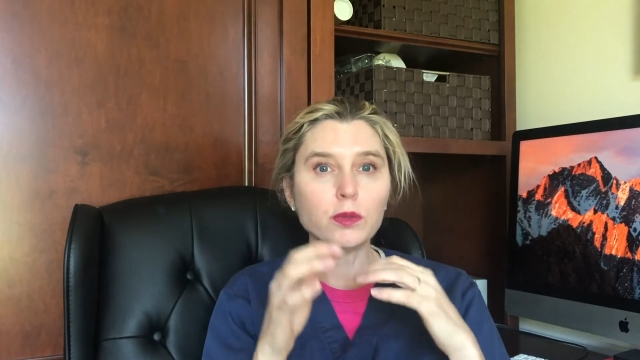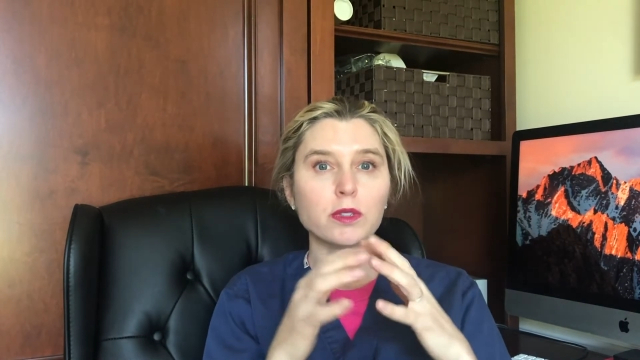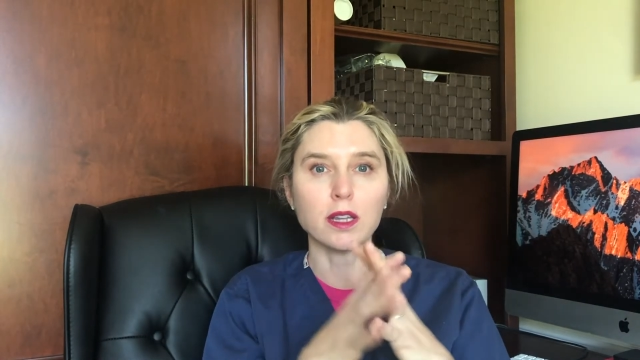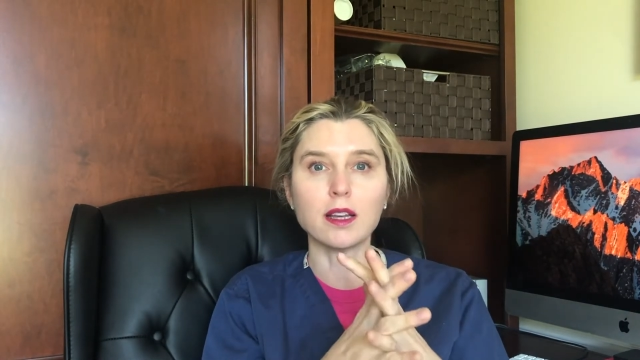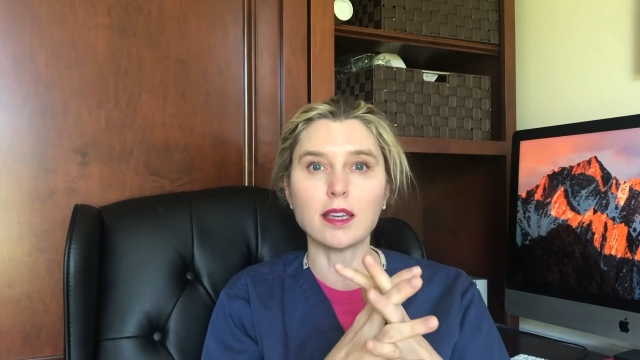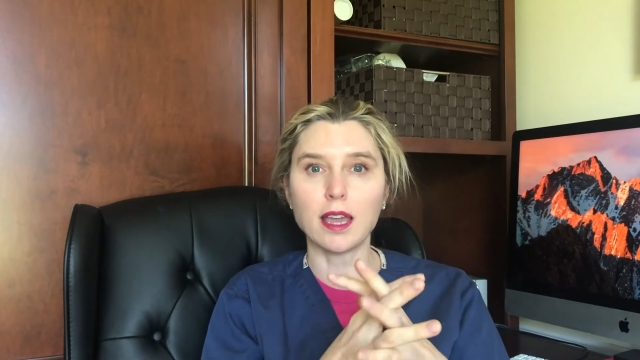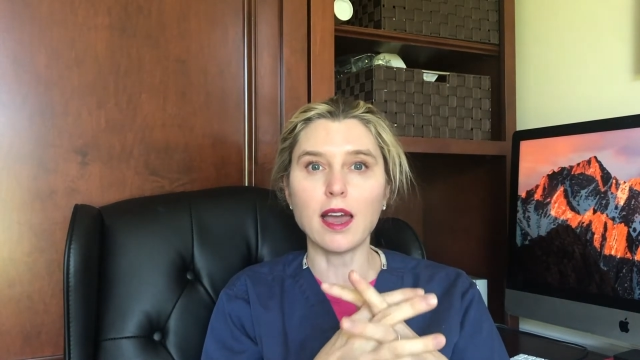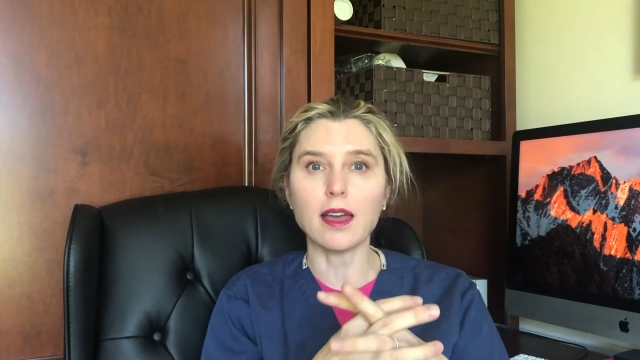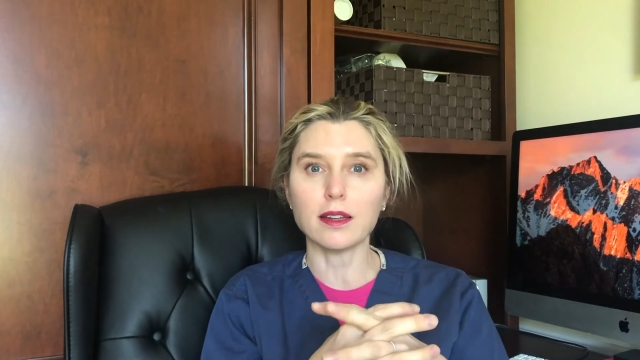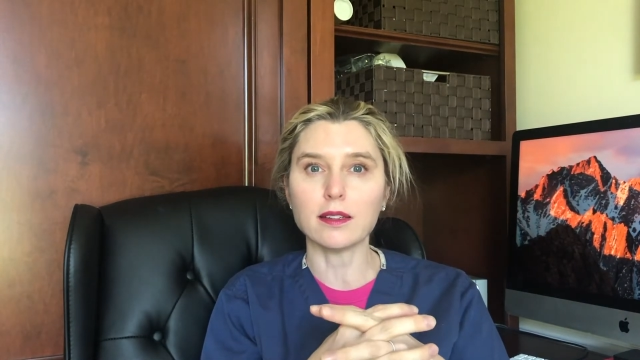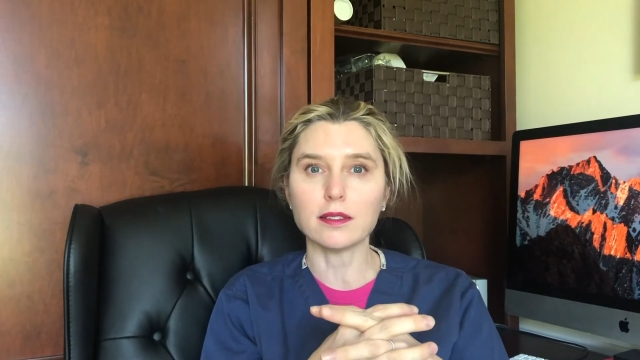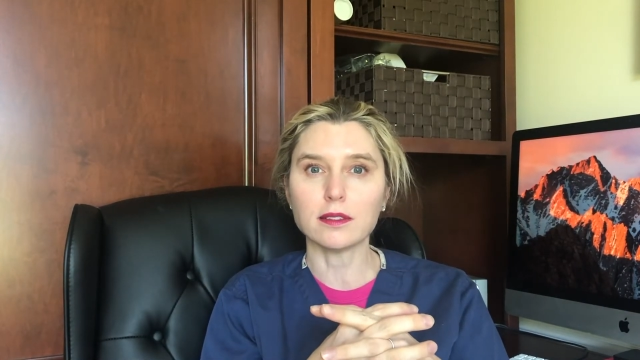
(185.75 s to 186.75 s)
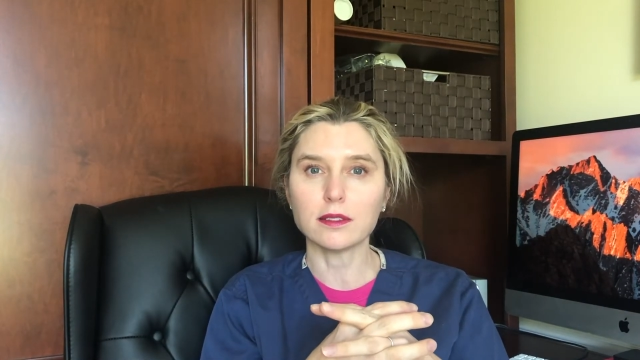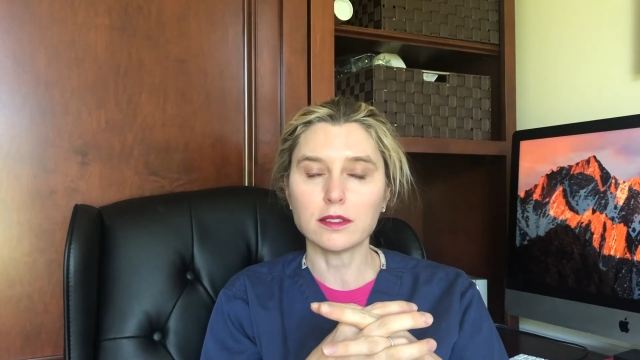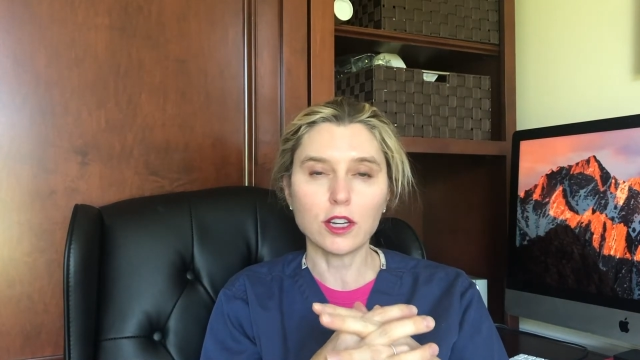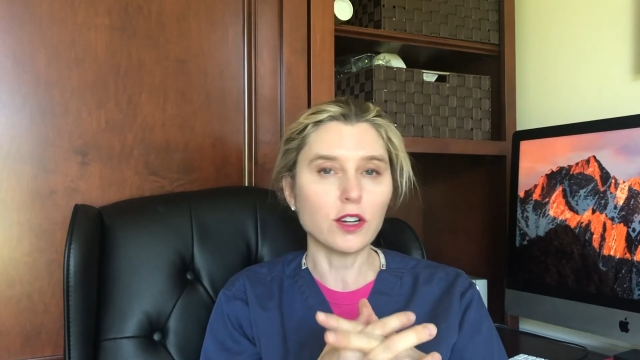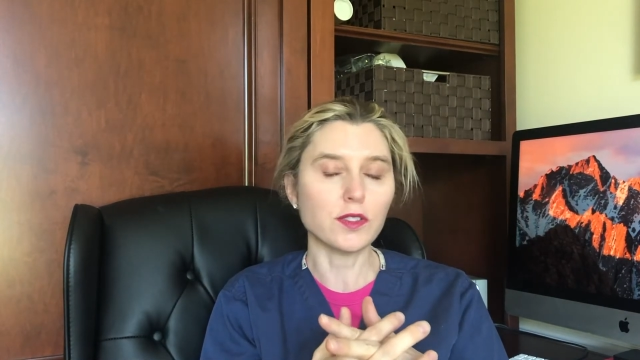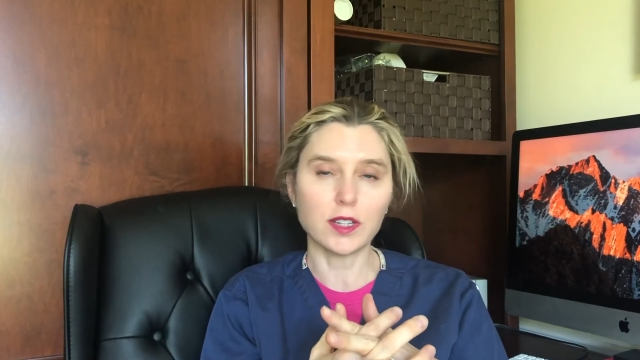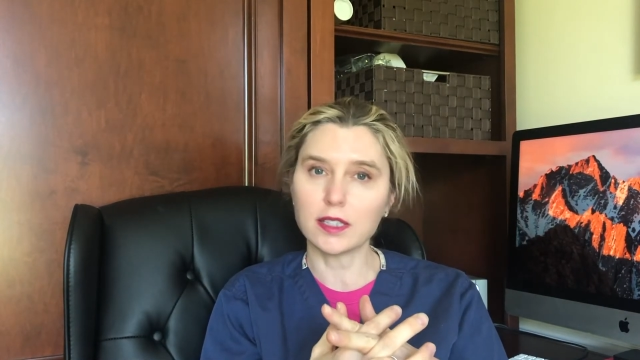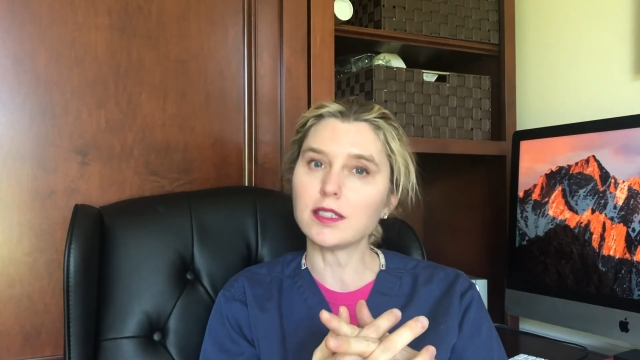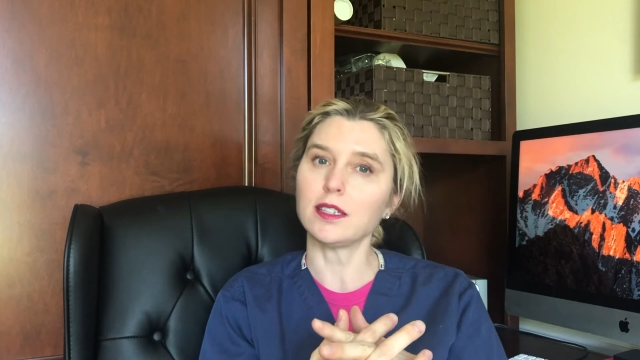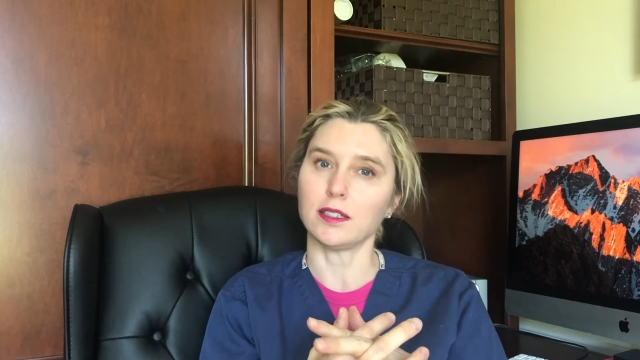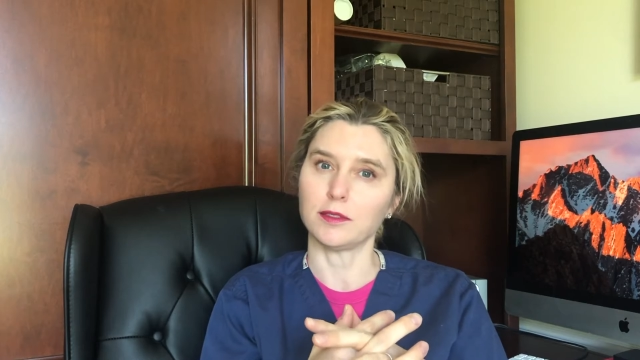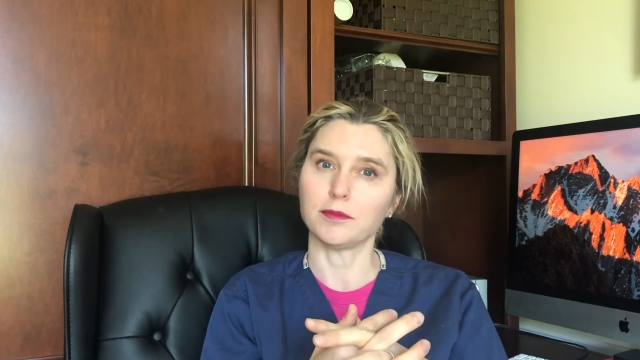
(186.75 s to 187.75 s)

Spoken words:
will not get COVID-19.